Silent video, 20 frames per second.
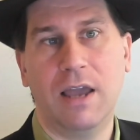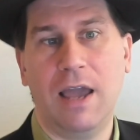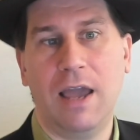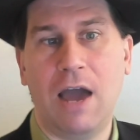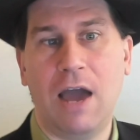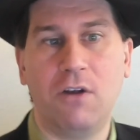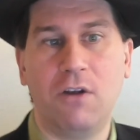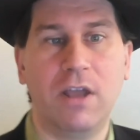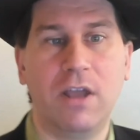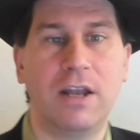
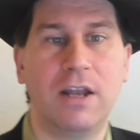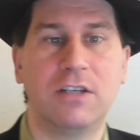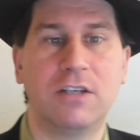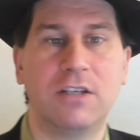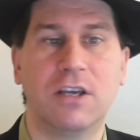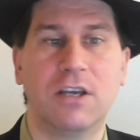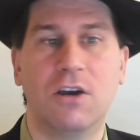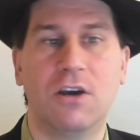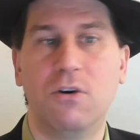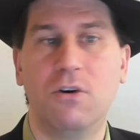outline as
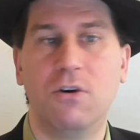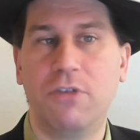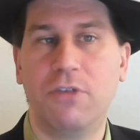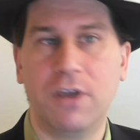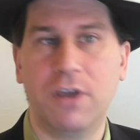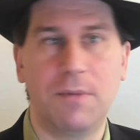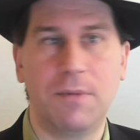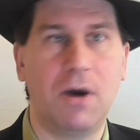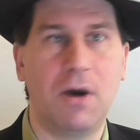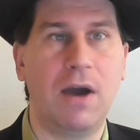I go, think
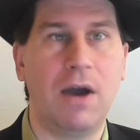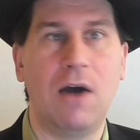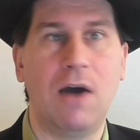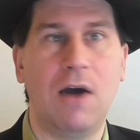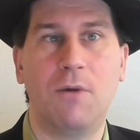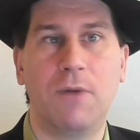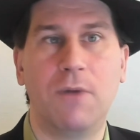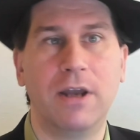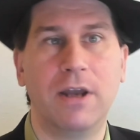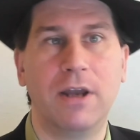about how
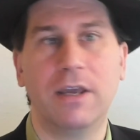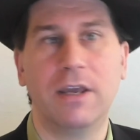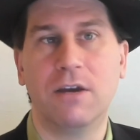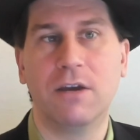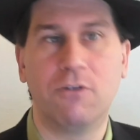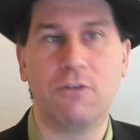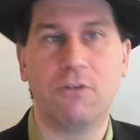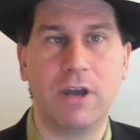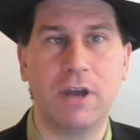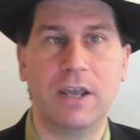I'm writing
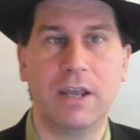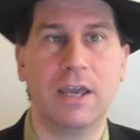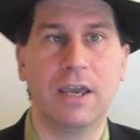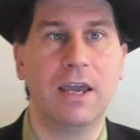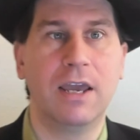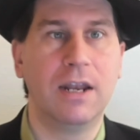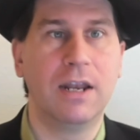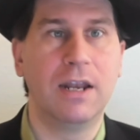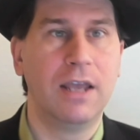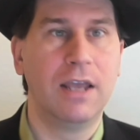it,
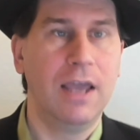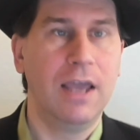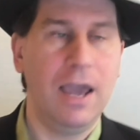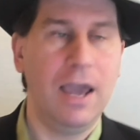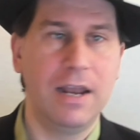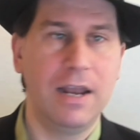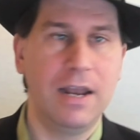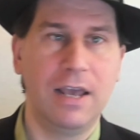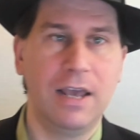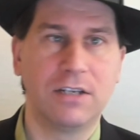and
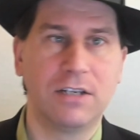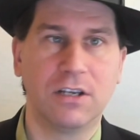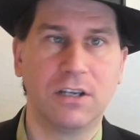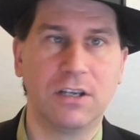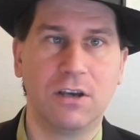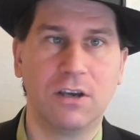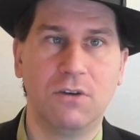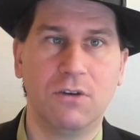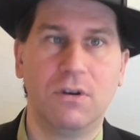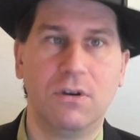edit as I
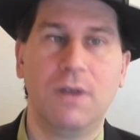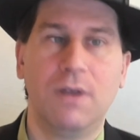go.